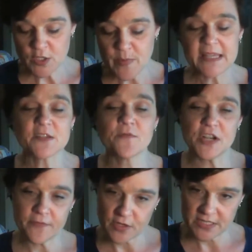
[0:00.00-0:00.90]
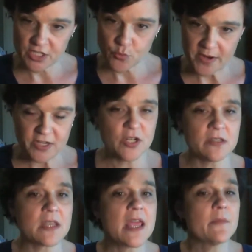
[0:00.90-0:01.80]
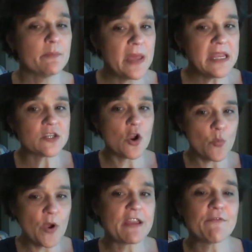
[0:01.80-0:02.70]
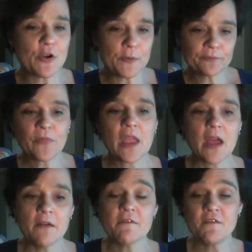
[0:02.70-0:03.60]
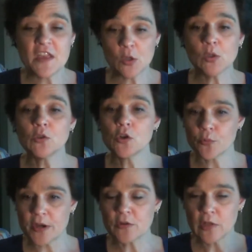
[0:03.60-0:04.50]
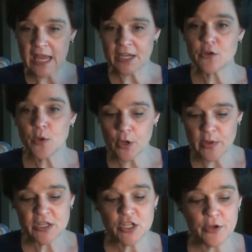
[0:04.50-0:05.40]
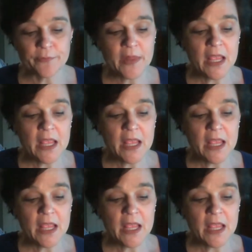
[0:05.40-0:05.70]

best for different situations based on whatever field, career line you go into.